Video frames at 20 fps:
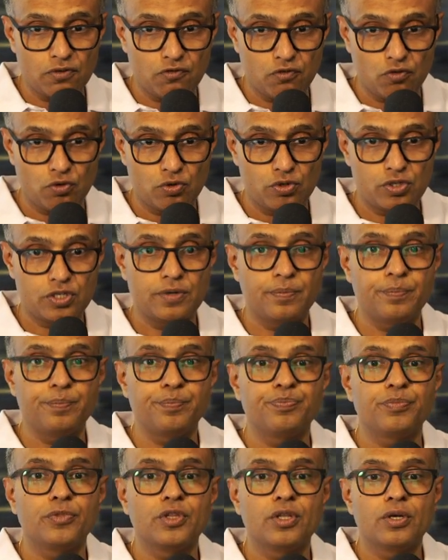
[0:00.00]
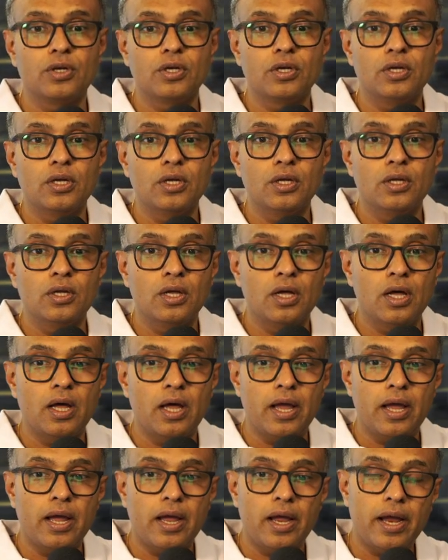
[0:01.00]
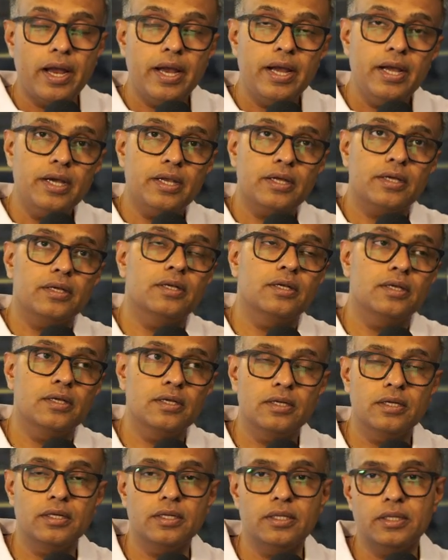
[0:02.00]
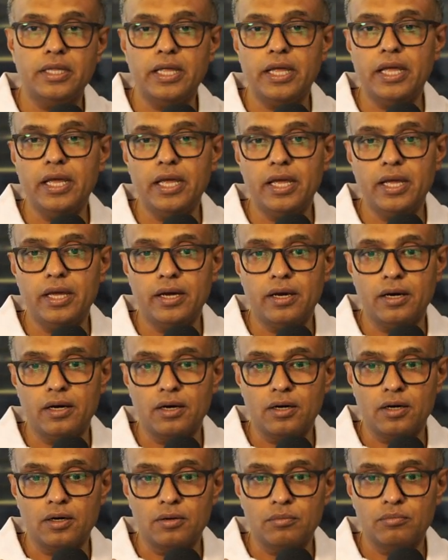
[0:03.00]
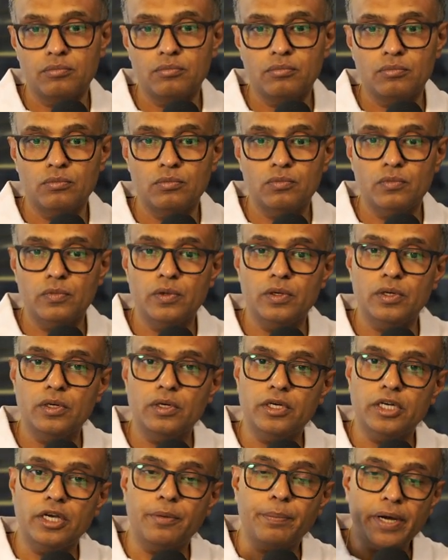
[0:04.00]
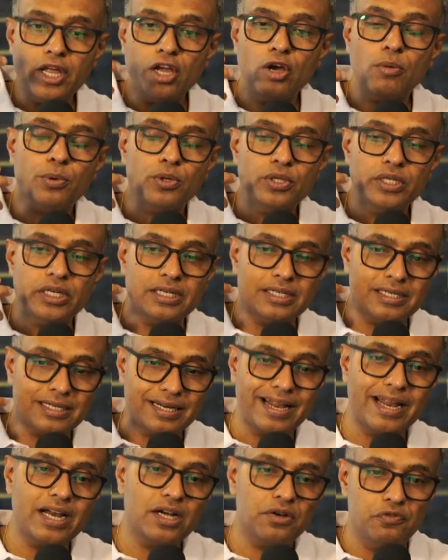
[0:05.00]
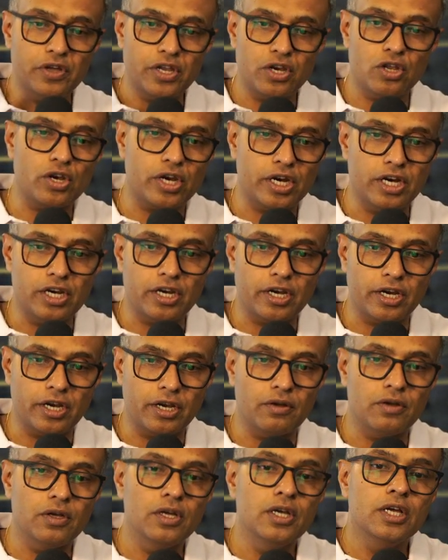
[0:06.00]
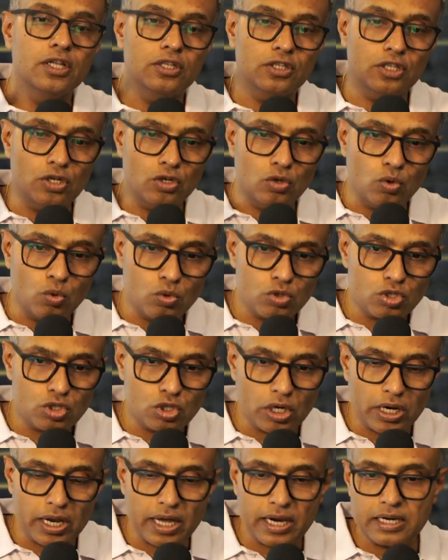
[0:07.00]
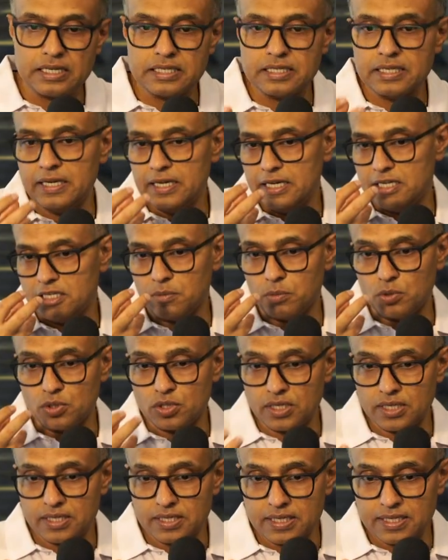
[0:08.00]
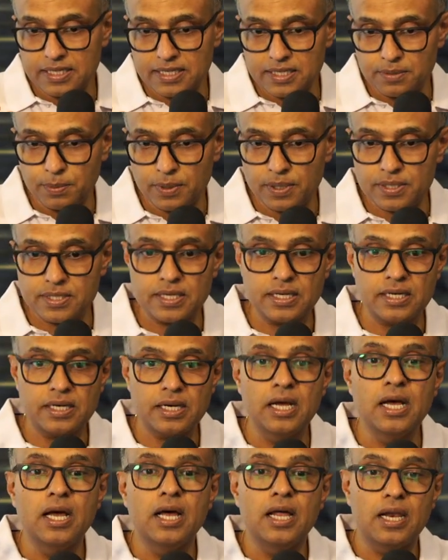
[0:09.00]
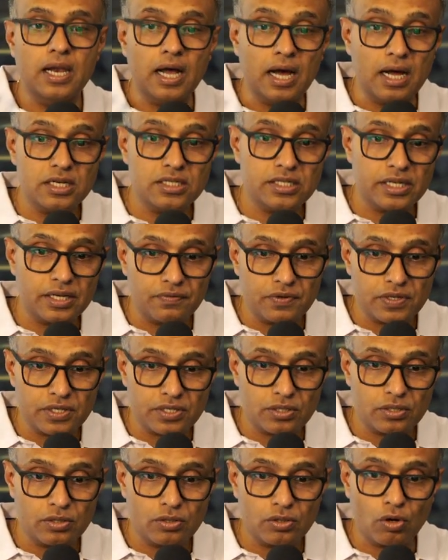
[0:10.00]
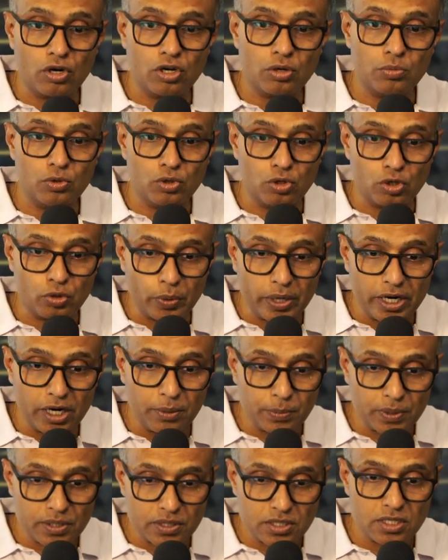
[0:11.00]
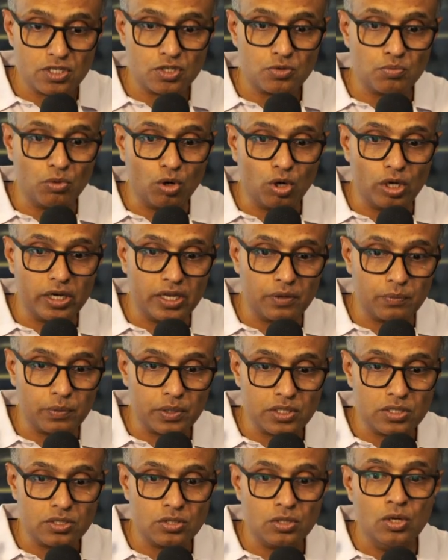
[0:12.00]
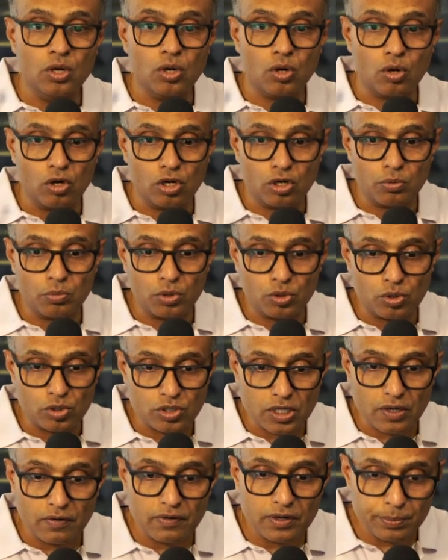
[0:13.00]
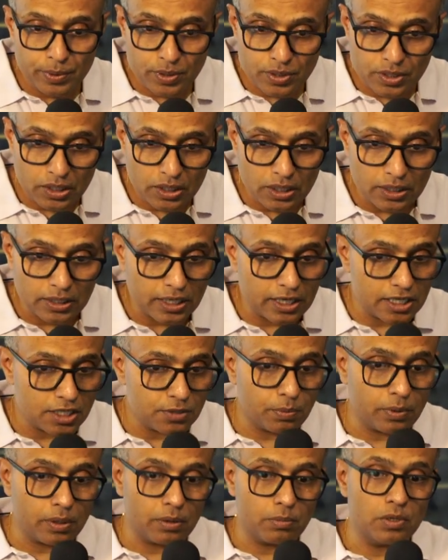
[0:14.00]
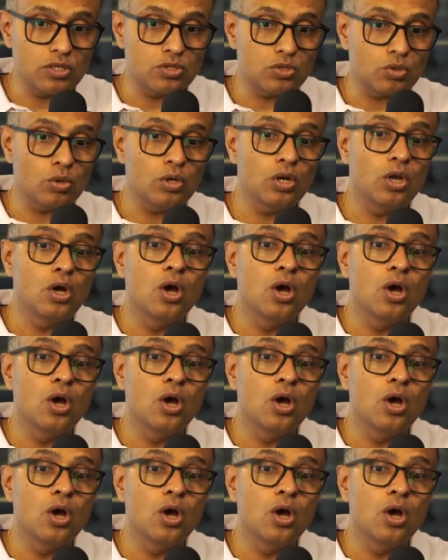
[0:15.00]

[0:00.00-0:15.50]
force. And the depending upon the tract where you're entering, the nose to larynx is about 66%, large airways contribute to 20%, small airways contribute to 7%, and the respirable zone